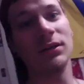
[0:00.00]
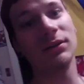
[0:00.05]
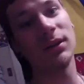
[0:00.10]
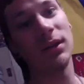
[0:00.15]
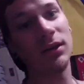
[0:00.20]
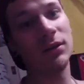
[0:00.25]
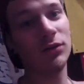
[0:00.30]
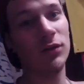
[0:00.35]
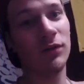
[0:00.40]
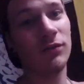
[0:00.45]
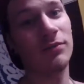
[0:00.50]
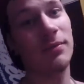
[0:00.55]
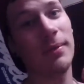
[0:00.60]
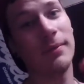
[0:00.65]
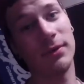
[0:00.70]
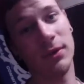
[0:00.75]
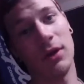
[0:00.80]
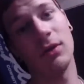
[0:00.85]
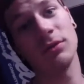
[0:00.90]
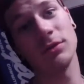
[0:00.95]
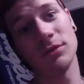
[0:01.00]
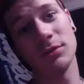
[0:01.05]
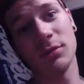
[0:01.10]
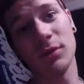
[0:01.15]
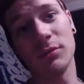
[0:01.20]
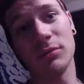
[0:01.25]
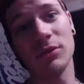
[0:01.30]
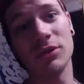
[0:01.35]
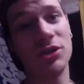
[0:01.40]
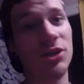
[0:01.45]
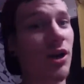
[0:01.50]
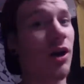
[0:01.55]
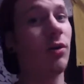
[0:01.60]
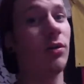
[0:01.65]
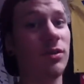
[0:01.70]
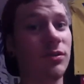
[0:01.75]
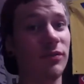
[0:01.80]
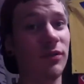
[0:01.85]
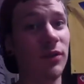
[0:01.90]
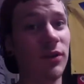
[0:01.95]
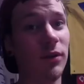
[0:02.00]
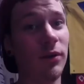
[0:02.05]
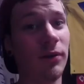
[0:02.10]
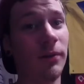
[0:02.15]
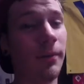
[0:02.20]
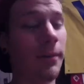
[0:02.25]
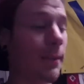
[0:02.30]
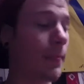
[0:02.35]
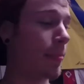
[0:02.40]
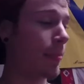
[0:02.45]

And don't always remember to share this video